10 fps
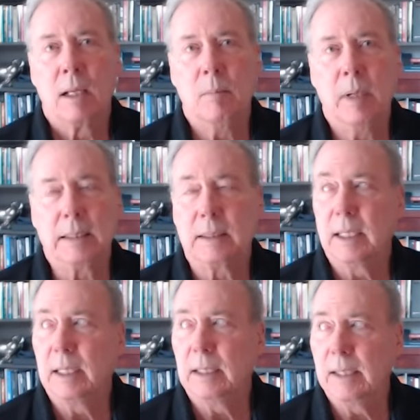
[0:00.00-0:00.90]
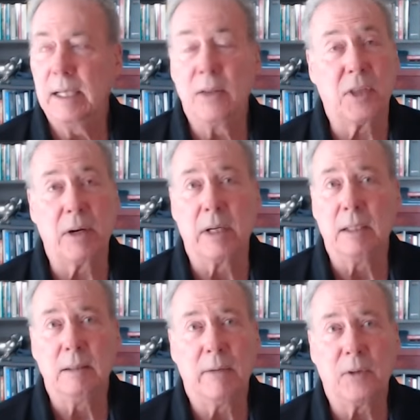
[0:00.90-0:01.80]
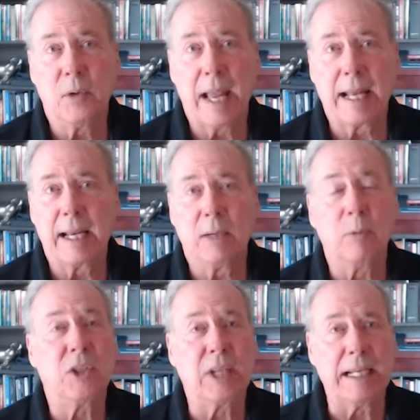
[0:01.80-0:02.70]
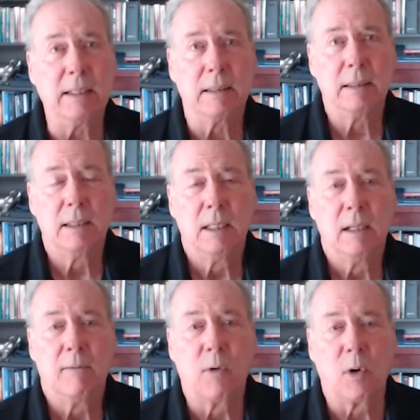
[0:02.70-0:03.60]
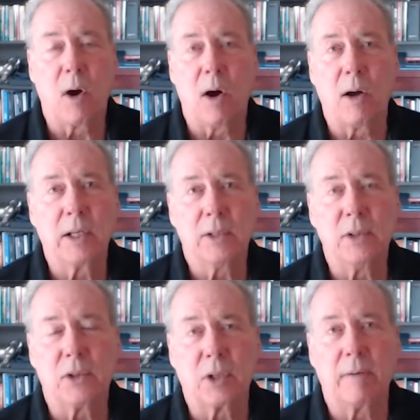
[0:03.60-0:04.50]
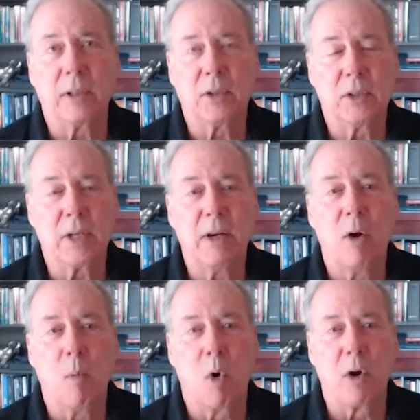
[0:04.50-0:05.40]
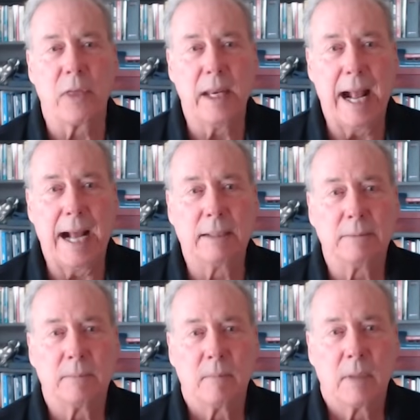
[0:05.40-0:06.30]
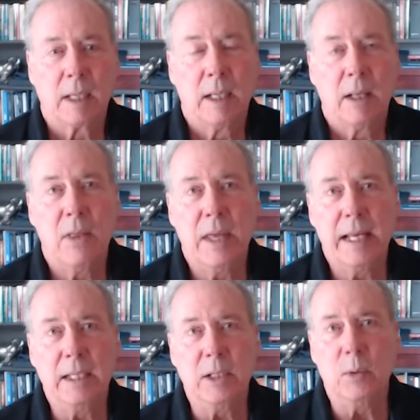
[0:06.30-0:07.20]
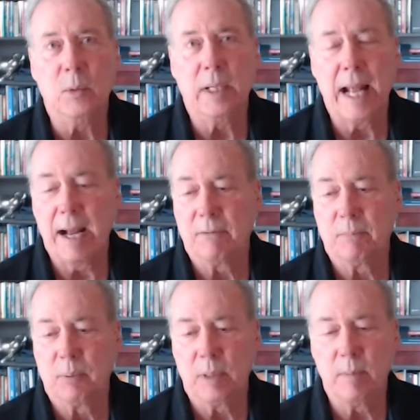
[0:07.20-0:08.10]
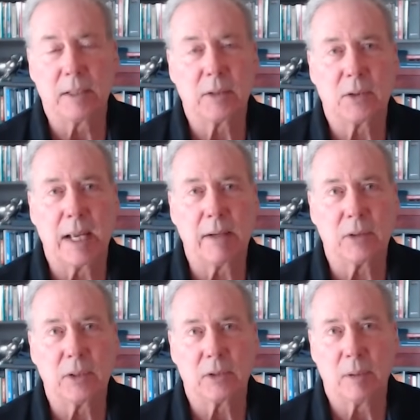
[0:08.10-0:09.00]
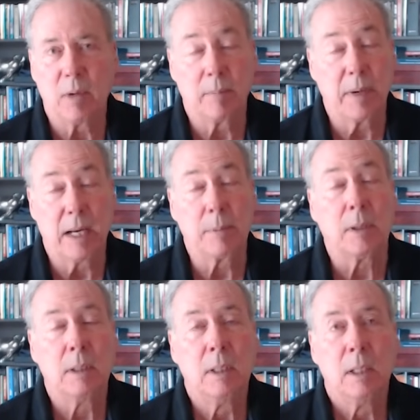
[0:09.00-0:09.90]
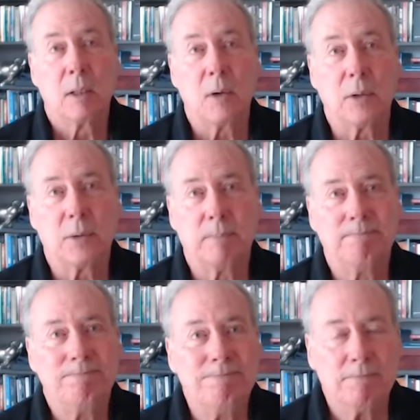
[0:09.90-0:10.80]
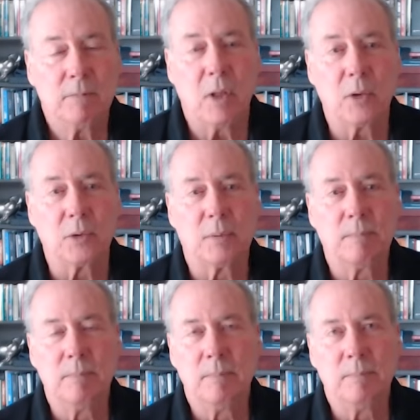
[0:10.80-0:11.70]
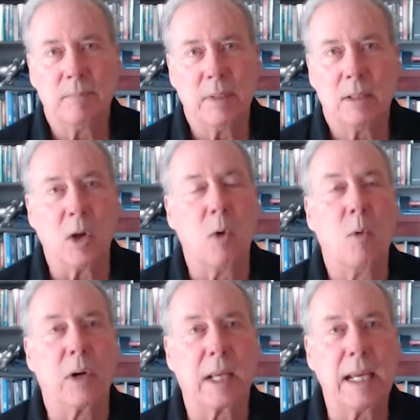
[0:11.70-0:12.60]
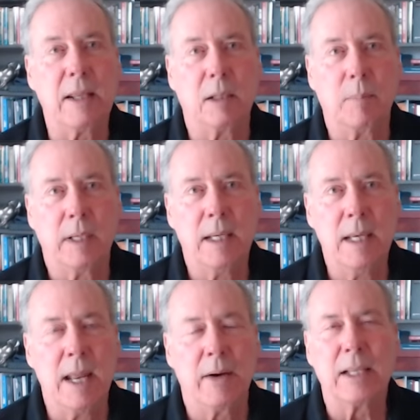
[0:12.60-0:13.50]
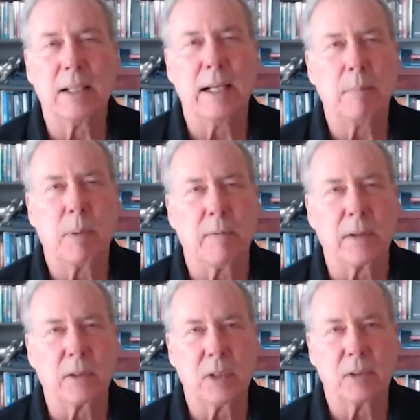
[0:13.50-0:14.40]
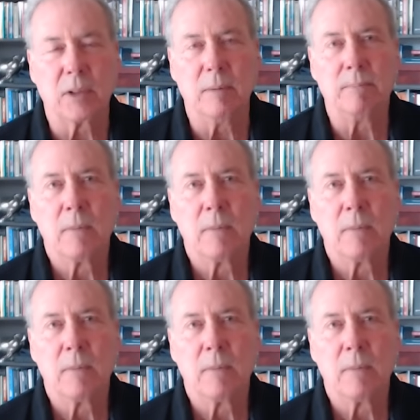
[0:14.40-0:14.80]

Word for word: But uh, in theory, if you had a receipt for all goods and services and no more than that, then you would have pretty much a sound system on paper. Of course, those don't work either, but there isn't a perfect system.